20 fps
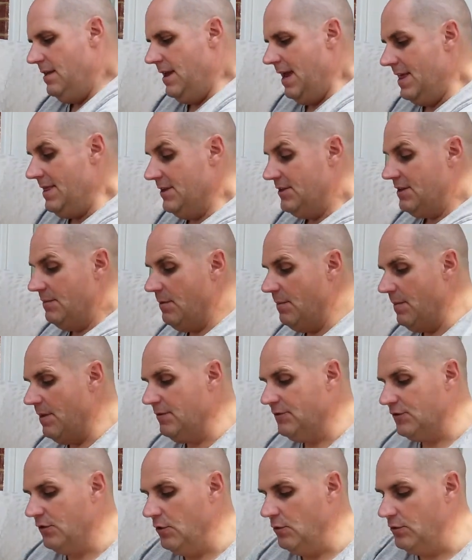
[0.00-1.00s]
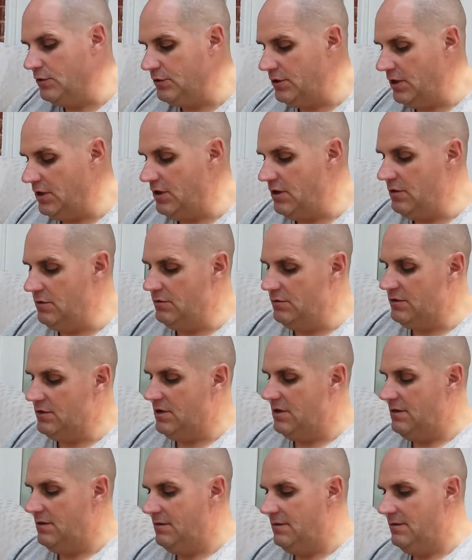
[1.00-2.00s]
In the summer months I also use
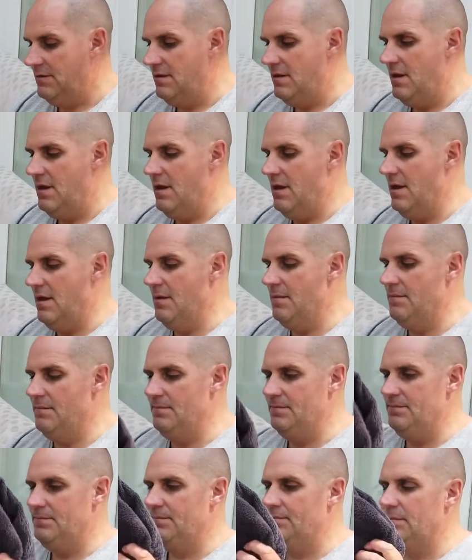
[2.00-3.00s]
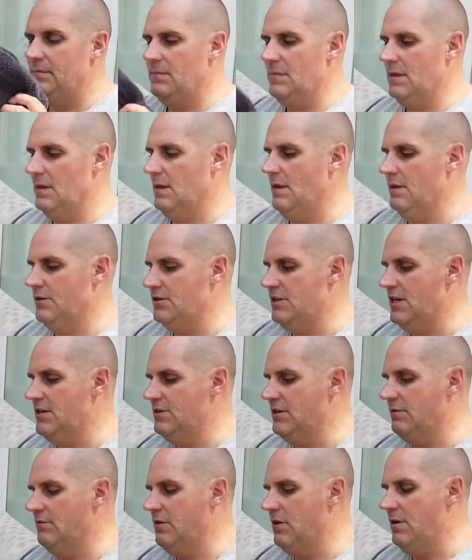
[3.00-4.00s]
a
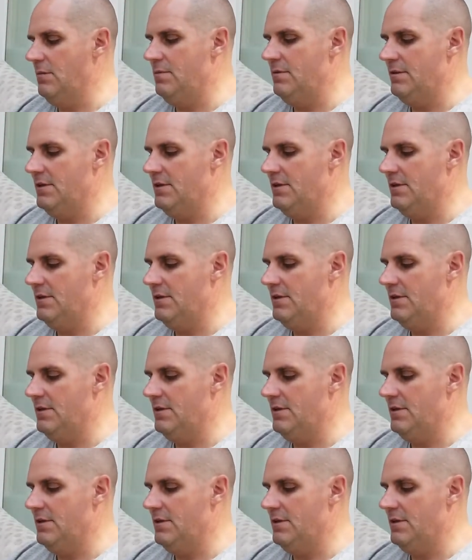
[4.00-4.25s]
changing robe.